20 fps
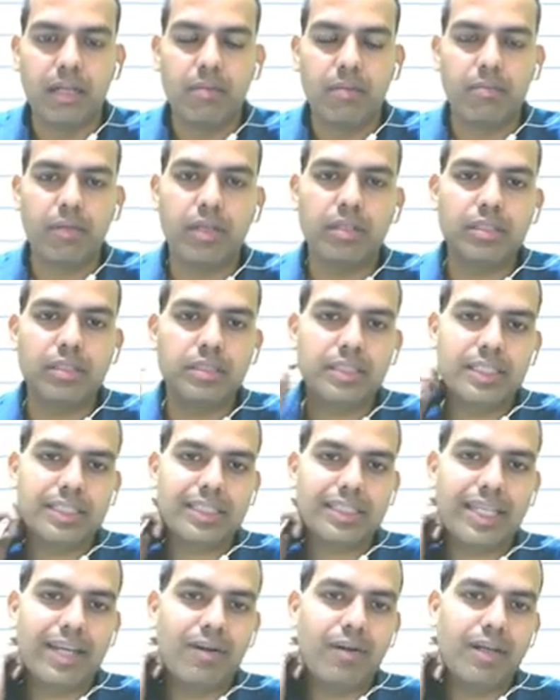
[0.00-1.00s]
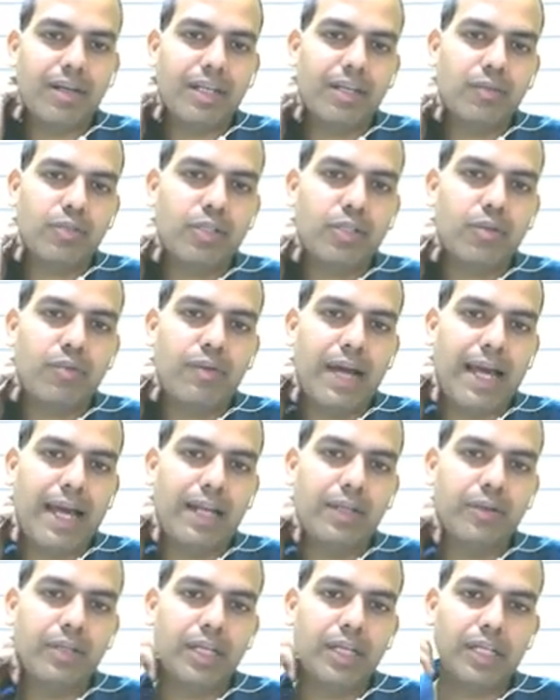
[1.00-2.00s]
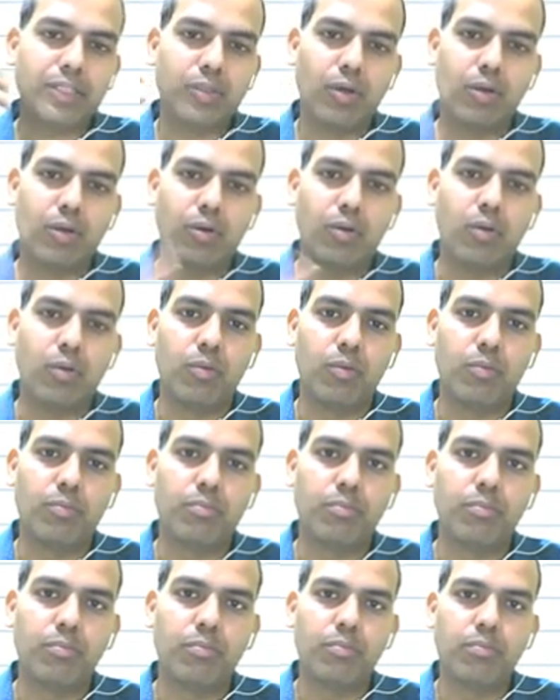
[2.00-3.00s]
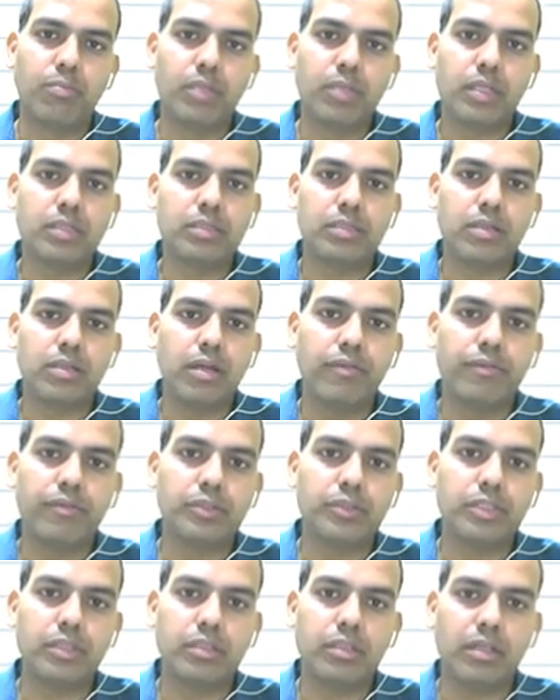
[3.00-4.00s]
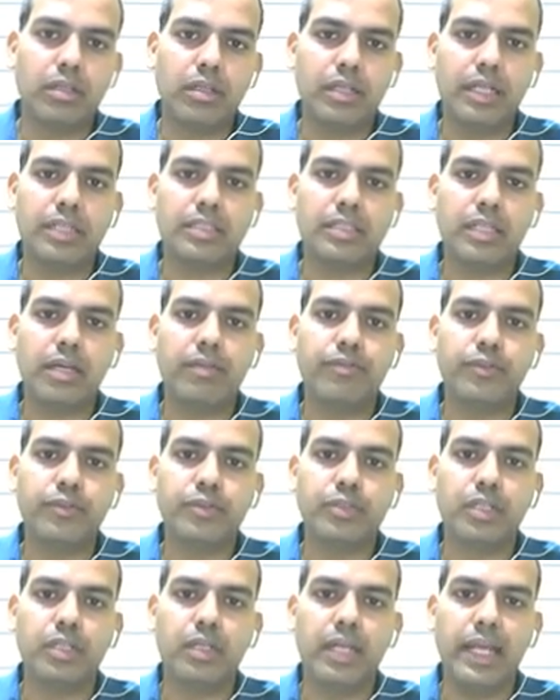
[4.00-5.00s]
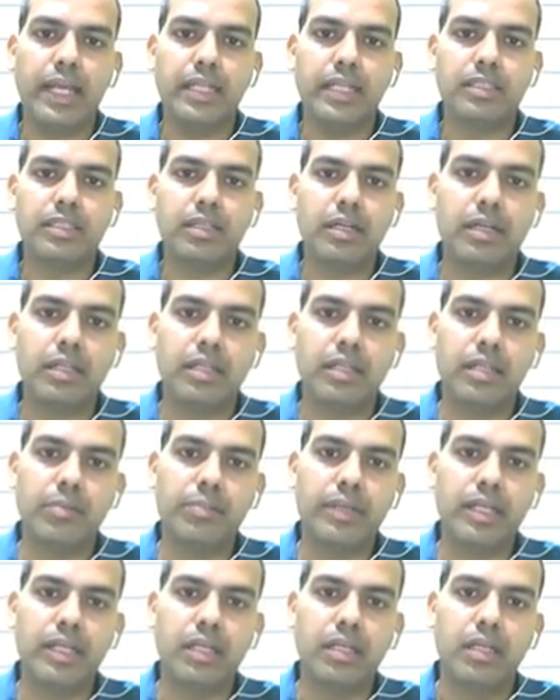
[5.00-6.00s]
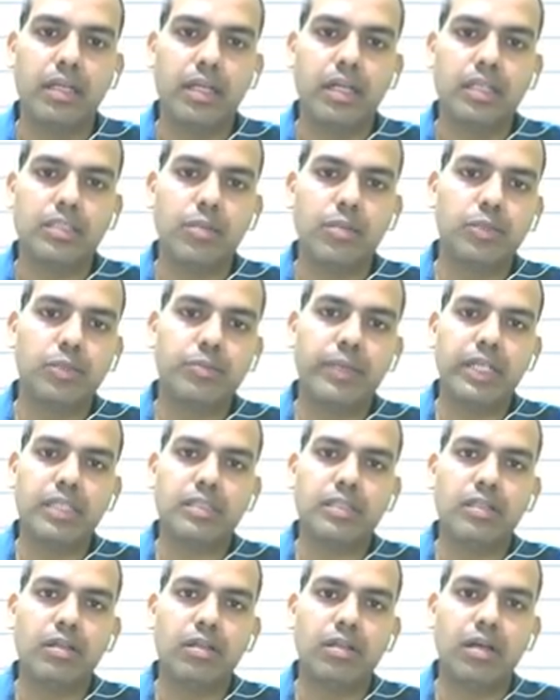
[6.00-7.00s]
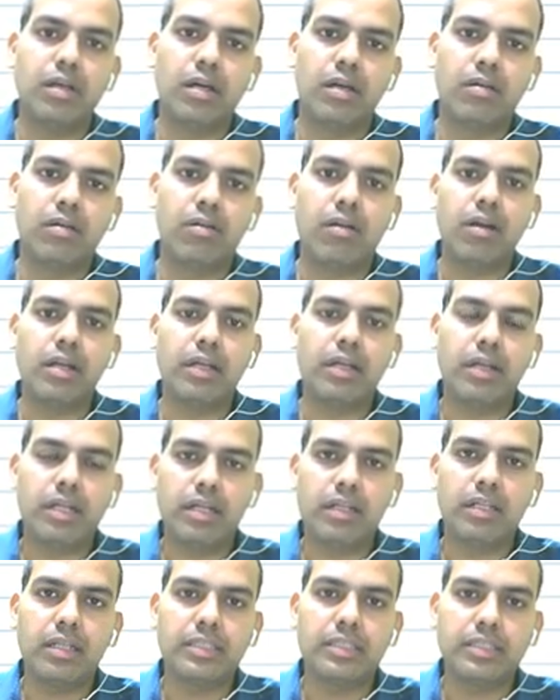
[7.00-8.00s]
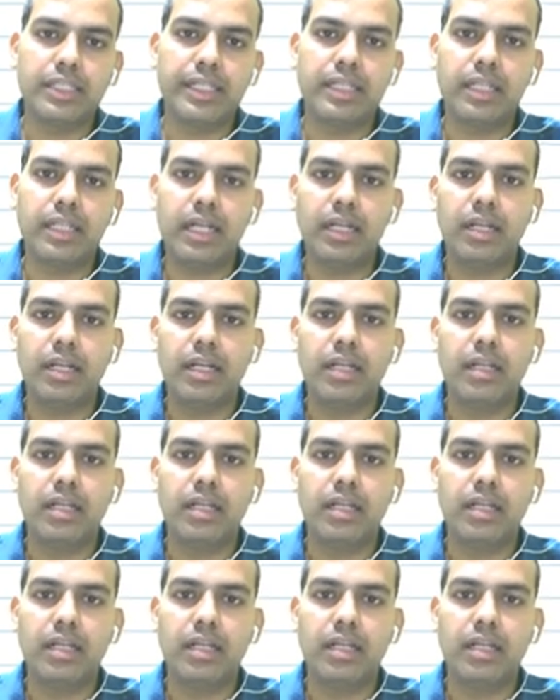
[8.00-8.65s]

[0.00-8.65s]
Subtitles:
because this cannot give you the value yes or no, because confusion, there is a confusion. A is greater than B. Suppose B is not greater than C, then